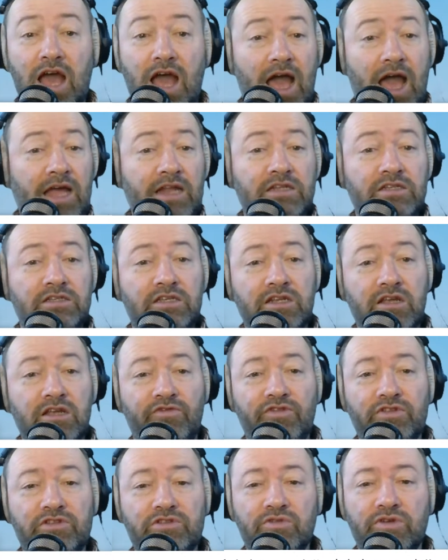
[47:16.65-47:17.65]
And, if
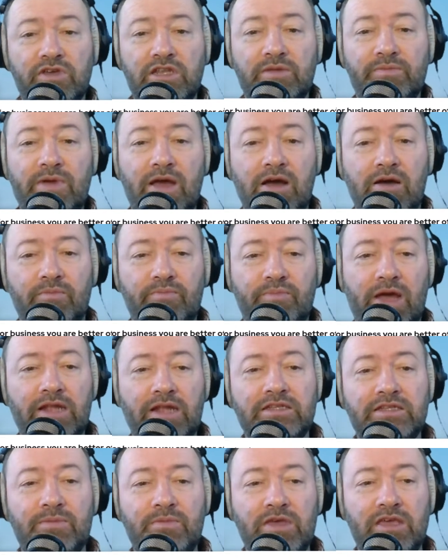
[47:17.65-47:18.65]
we're talking about
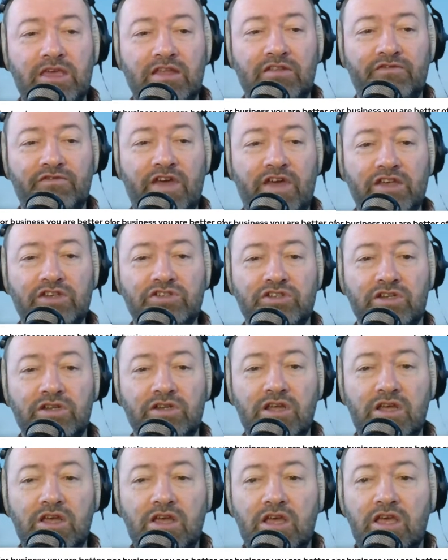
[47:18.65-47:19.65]
pandemic infection,
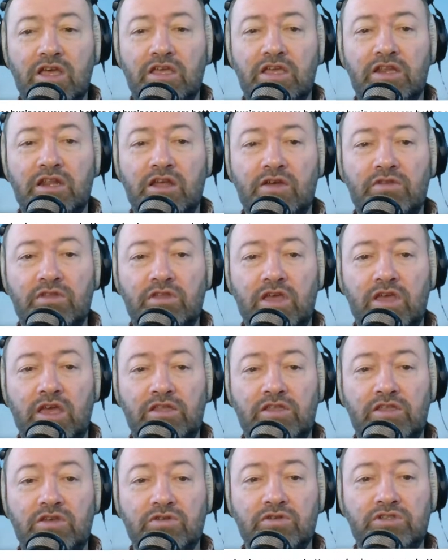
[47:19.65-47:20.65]

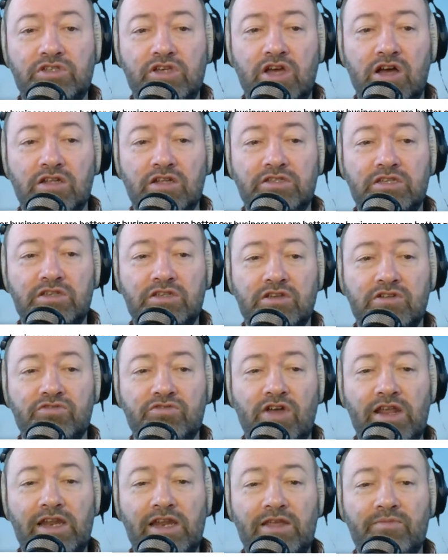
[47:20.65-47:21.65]
your chances are
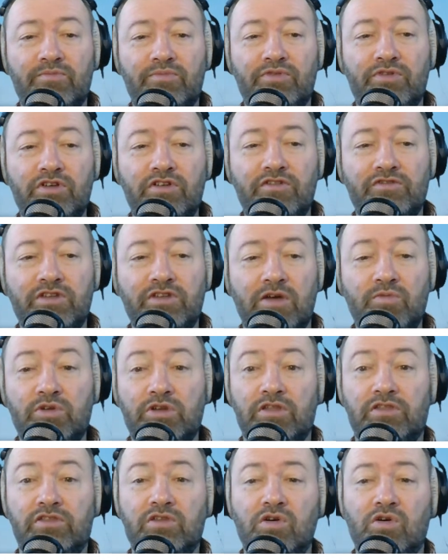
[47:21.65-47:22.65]
greatly improved, I would
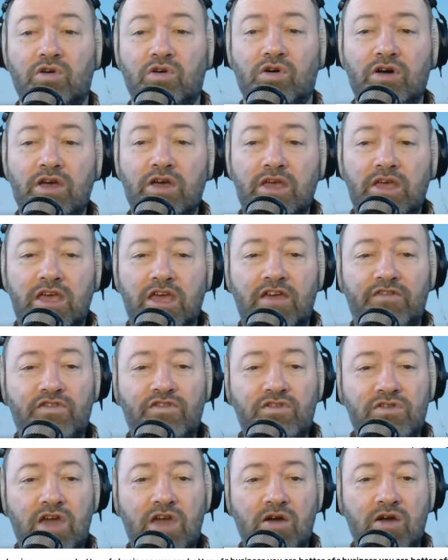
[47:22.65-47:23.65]
have thought, if
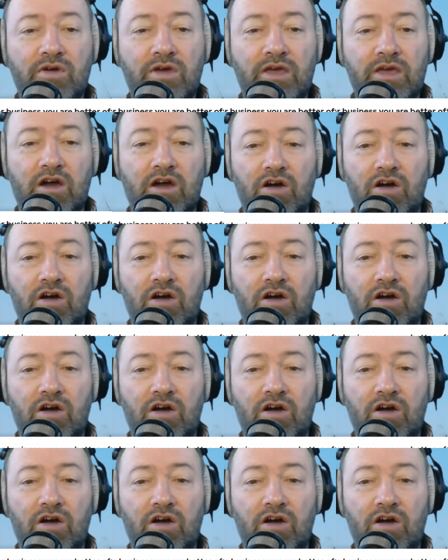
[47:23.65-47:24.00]
you go